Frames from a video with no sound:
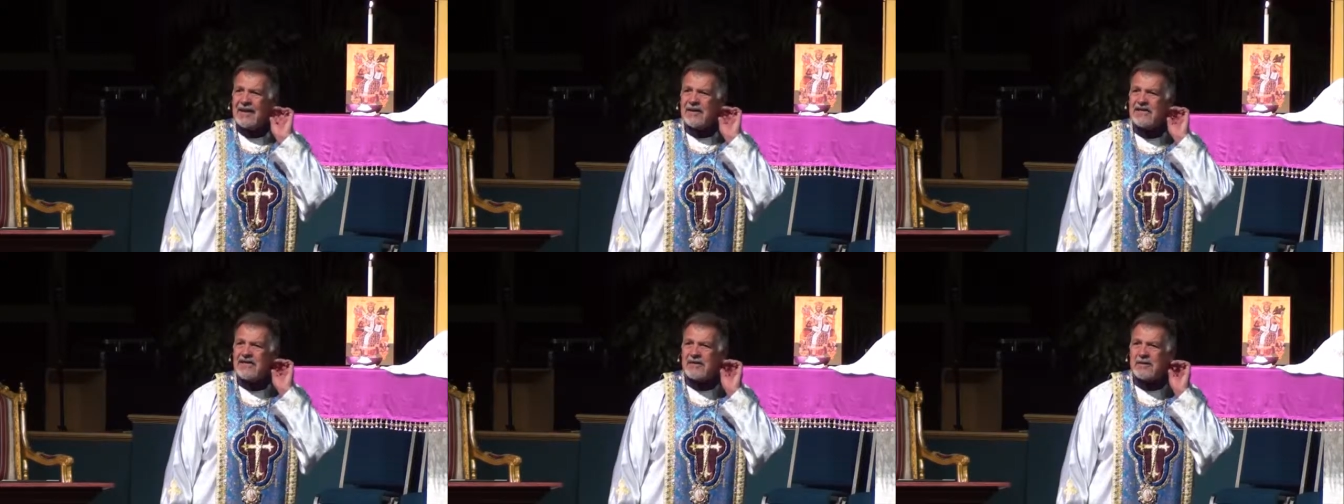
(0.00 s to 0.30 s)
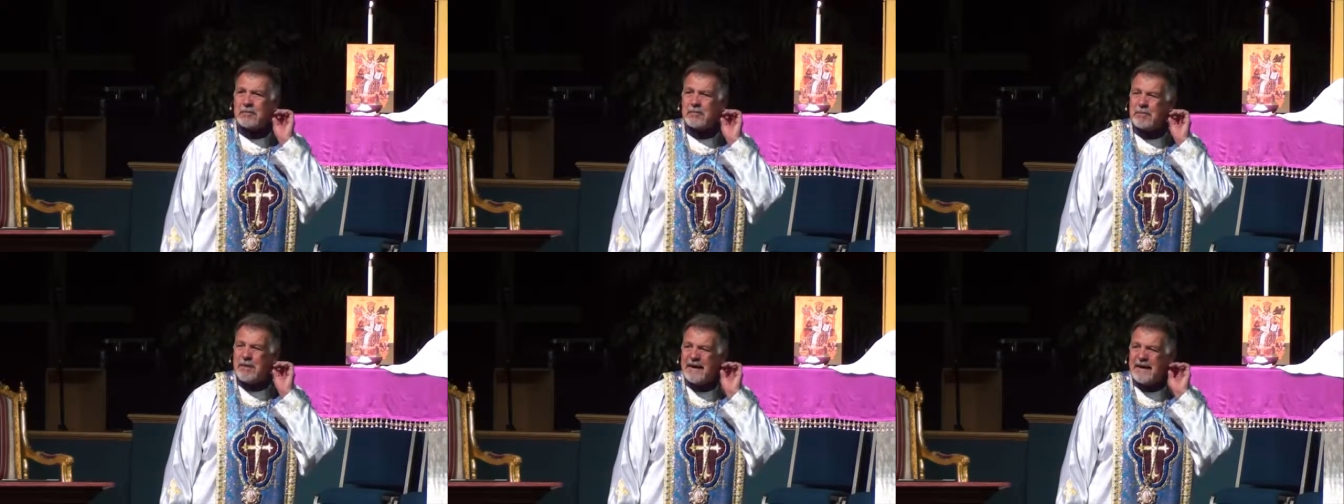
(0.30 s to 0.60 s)

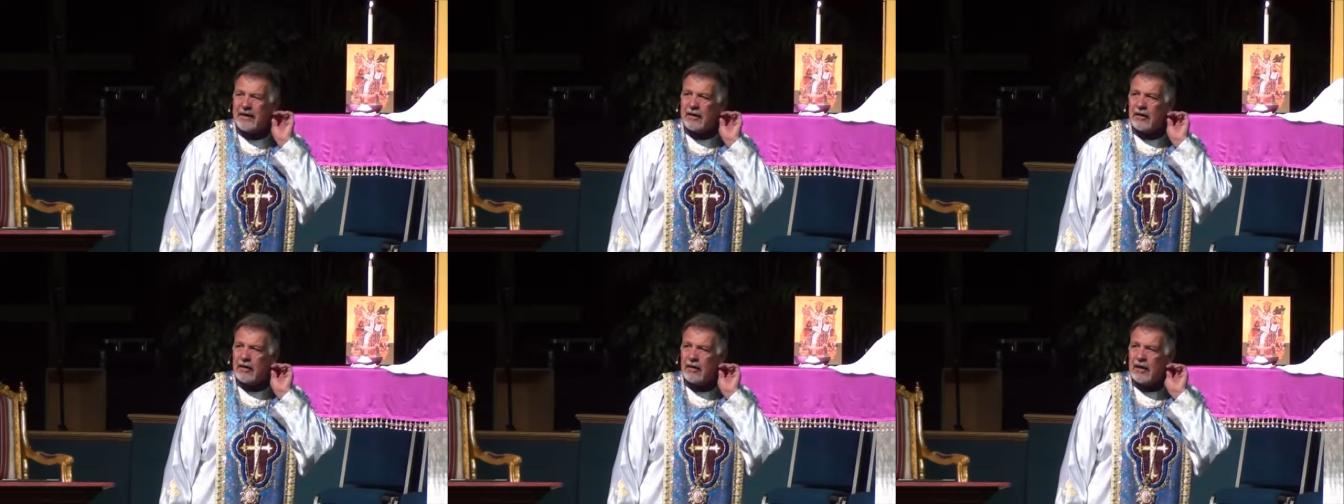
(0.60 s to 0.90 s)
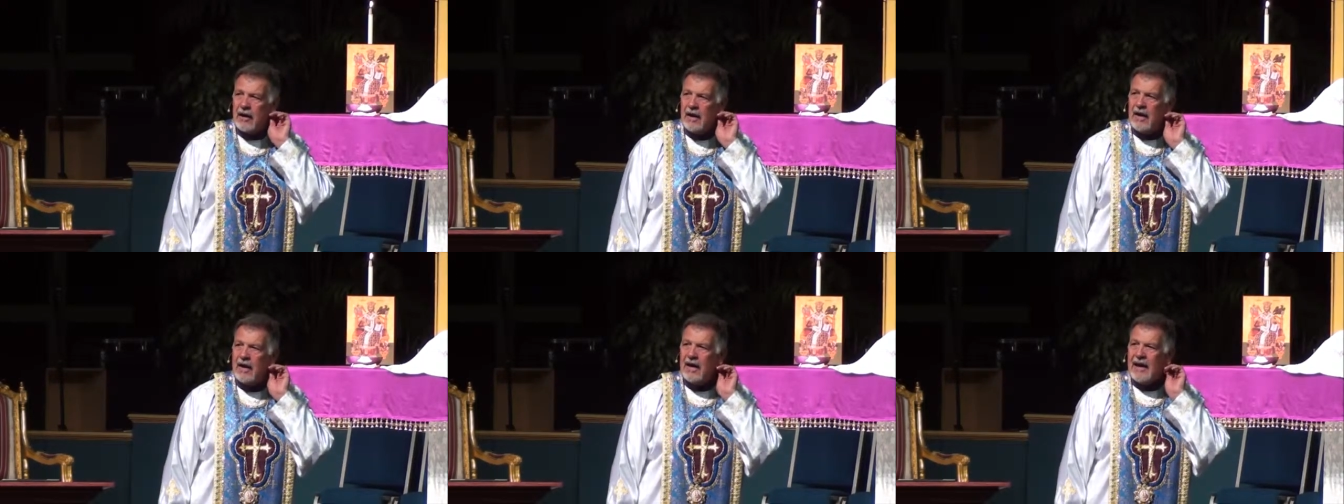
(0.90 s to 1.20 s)

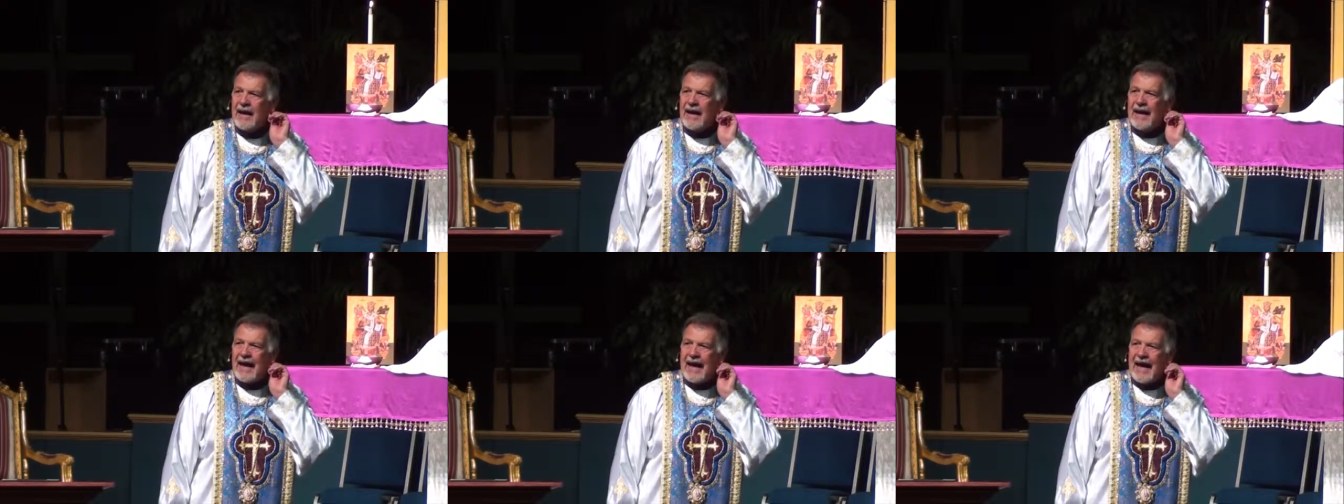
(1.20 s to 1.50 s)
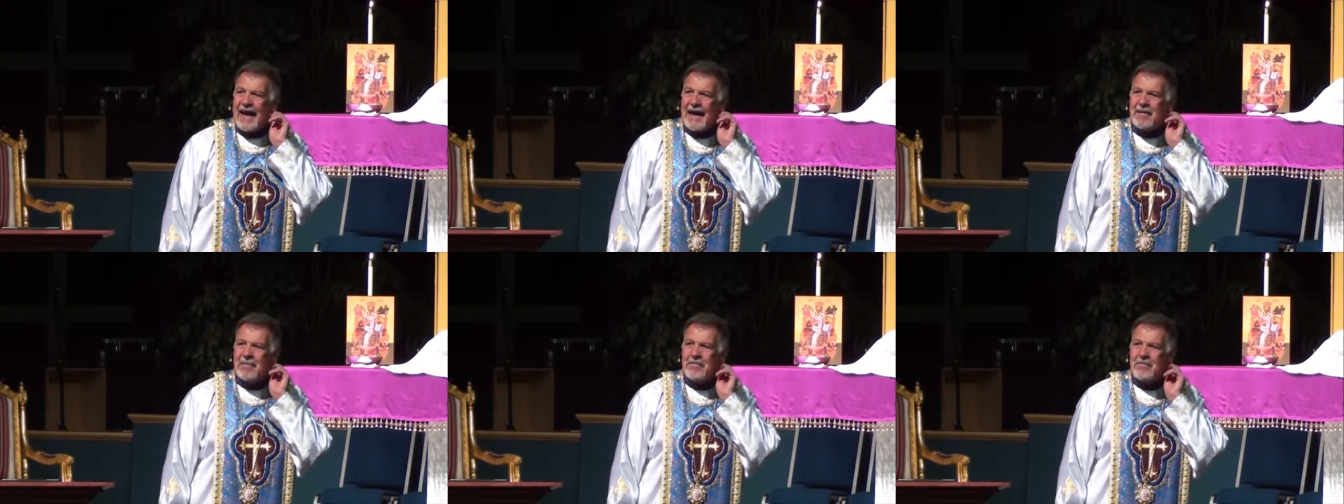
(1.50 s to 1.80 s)
spittle
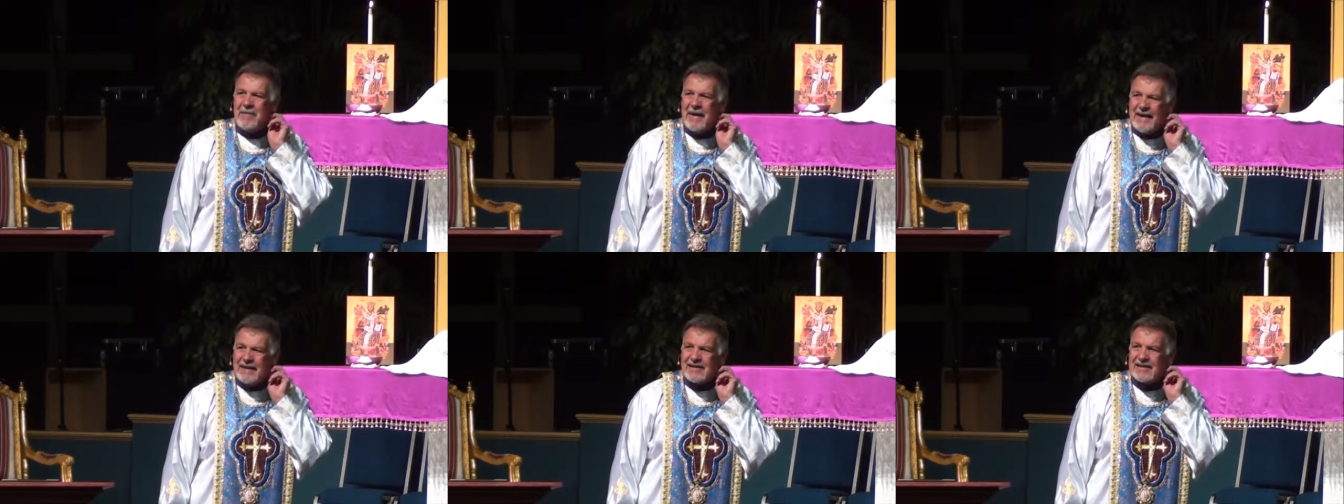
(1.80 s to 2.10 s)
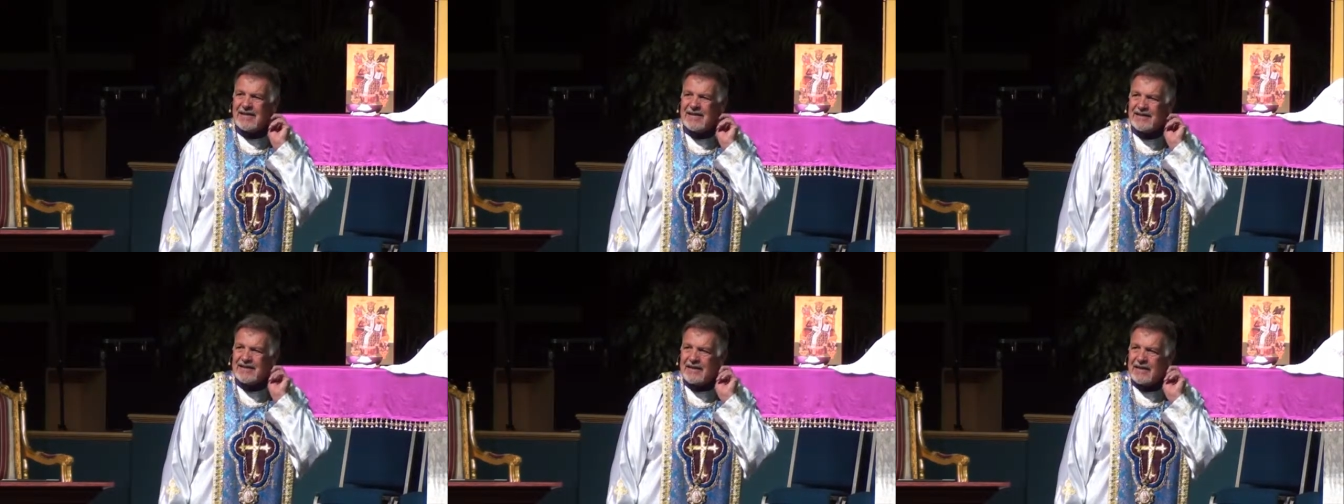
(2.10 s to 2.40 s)
and
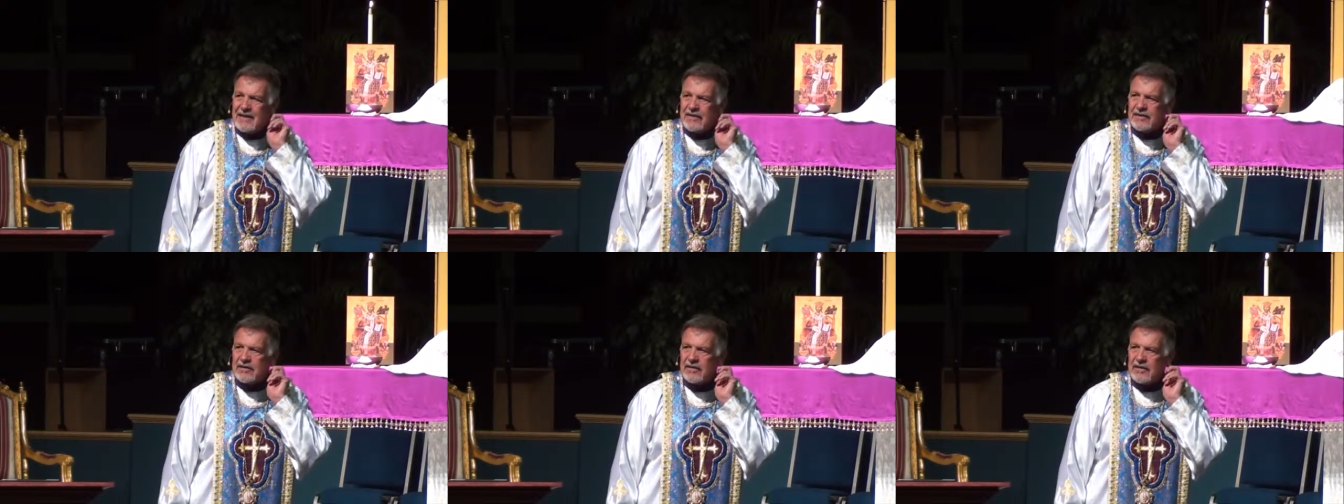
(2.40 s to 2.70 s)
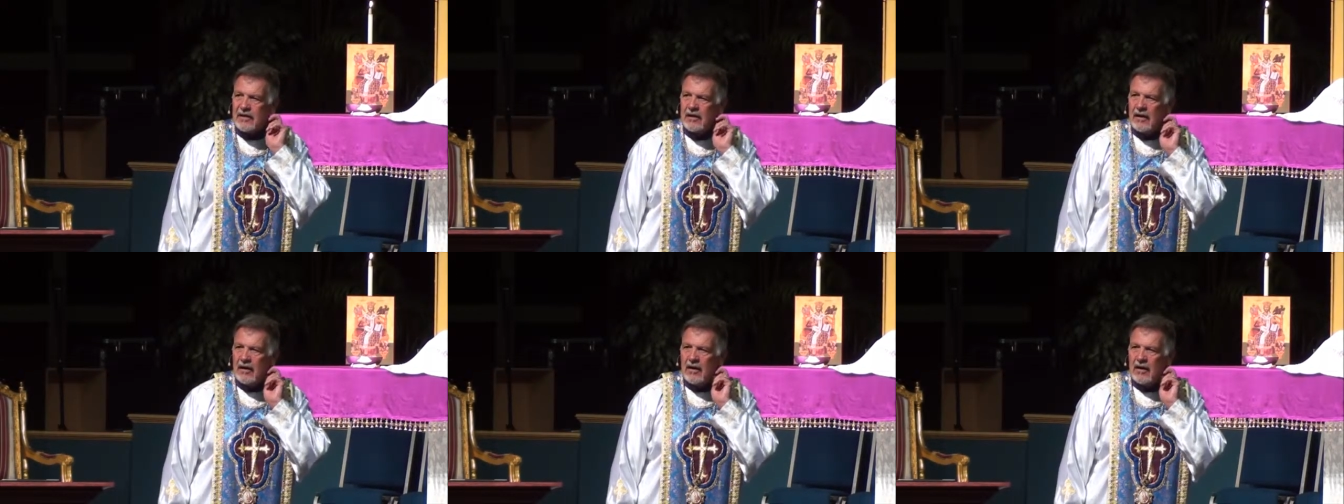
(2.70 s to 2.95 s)
mixes it